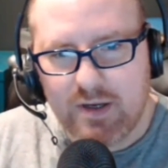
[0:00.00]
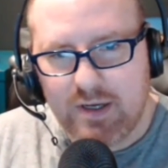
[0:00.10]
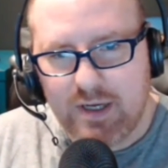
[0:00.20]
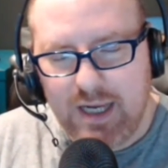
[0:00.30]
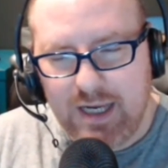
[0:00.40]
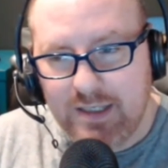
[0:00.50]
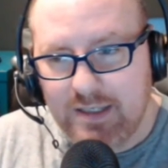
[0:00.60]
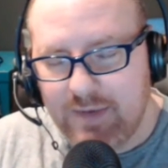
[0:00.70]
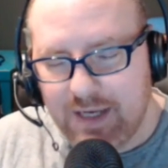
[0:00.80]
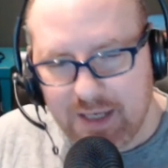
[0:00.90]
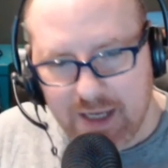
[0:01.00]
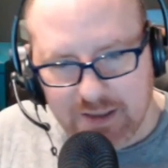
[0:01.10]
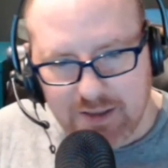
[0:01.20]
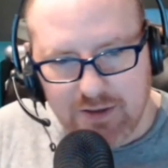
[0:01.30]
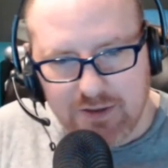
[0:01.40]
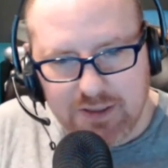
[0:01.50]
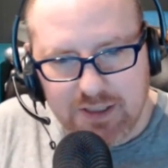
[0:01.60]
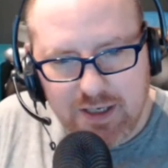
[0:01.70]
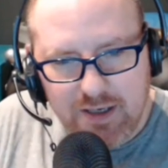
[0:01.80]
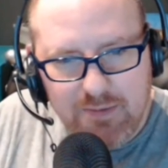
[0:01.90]
need to be connected all the
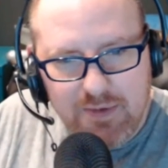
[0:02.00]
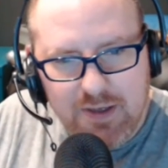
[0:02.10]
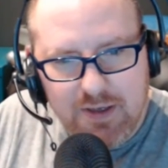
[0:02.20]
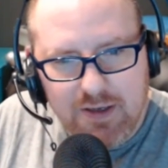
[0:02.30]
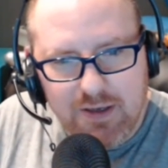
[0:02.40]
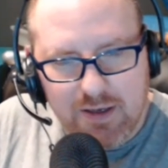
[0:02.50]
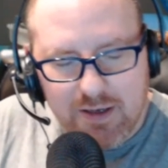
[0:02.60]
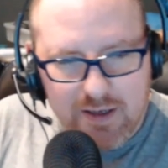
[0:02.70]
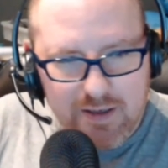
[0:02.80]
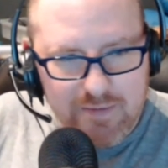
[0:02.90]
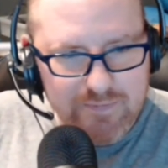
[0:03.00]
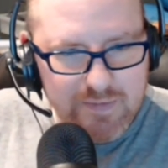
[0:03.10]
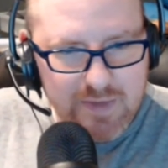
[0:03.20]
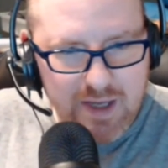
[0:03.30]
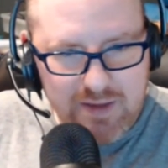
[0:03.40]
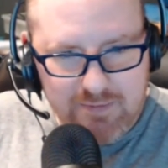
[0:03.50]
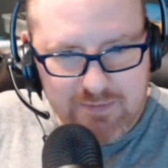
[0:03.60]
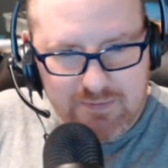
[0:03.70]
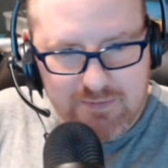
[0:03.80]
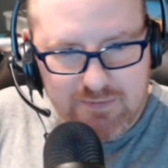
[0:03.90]
time. Um, I think
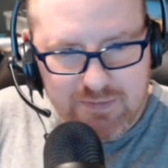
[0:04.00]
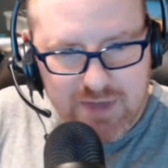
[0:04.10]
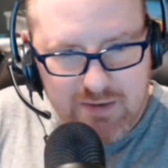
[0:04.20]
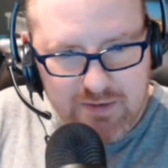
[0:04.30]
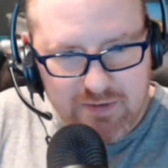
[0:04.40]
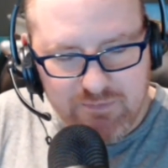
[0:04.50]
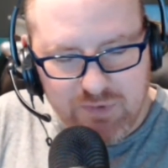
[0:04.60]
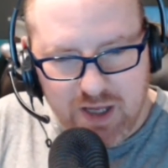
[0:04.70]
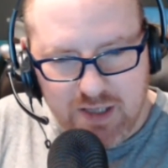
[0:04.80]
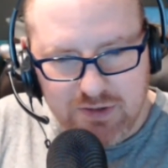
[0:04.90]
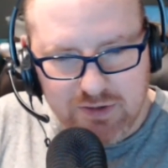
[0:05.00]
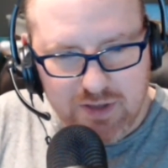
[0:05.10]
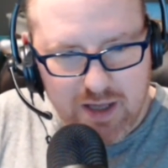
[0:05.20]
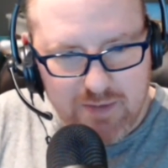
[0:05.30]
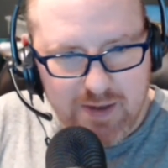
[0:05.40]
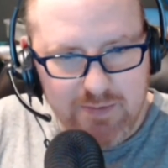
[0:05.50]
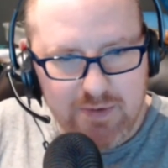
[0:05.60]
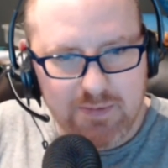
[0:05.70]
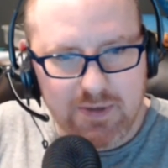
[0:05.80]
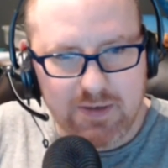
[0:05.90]
that applies to a lot of
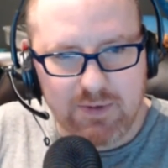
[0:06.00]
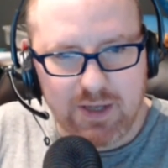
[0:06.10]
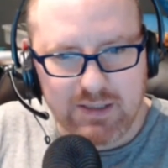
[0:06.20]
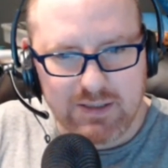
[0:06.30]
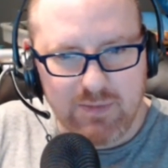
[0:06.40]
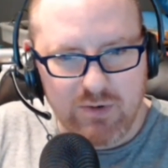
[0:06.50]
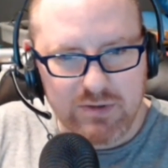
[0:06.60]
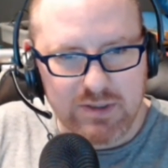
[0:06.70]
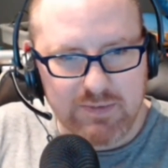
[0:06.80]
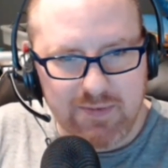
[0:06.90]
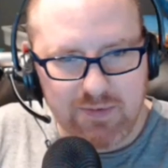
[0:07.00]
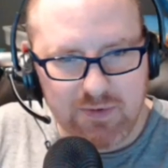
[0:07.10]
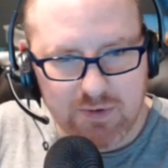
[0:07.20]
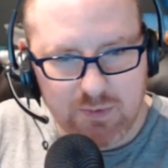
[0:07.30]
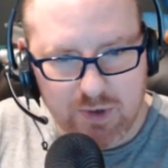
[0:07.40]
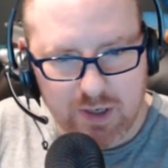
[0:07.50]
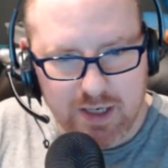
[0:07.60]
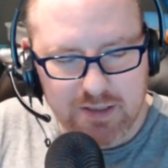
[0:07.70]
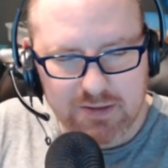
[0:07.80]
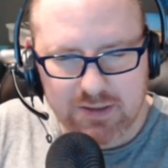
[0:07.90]
people, but it applies the most to people who are
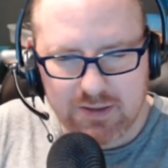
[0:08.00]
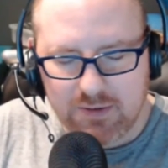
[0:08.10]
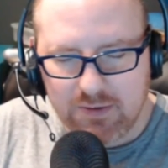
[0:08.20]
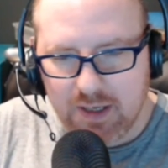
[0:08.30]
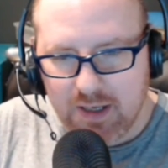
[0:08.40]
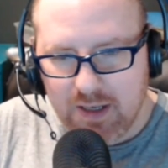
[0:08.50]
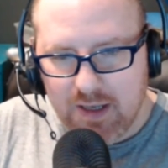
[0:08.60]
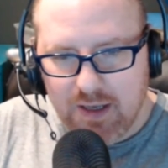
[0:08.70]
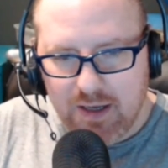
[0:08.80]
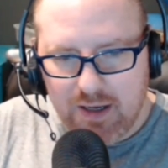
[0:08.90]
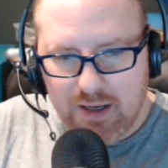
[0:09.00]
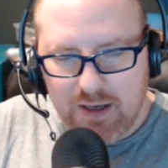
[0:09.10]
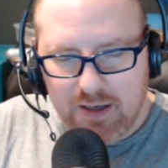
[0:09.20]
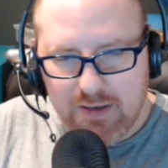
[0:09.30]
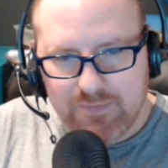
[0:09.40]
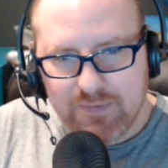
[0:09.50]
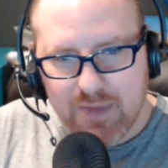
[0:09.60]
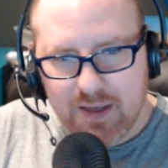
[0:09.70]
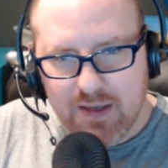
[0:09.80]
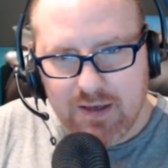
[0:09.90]
working. So, right. um,
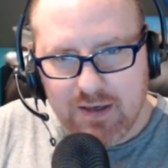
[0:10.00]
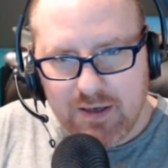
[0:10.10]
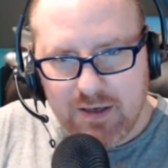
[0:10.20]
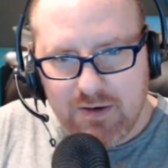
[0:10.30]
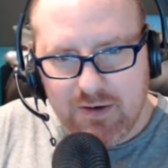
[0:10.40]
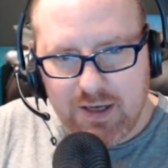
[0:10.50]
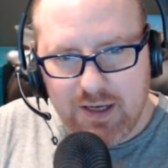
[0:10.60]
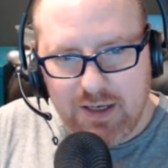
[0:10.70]
you know,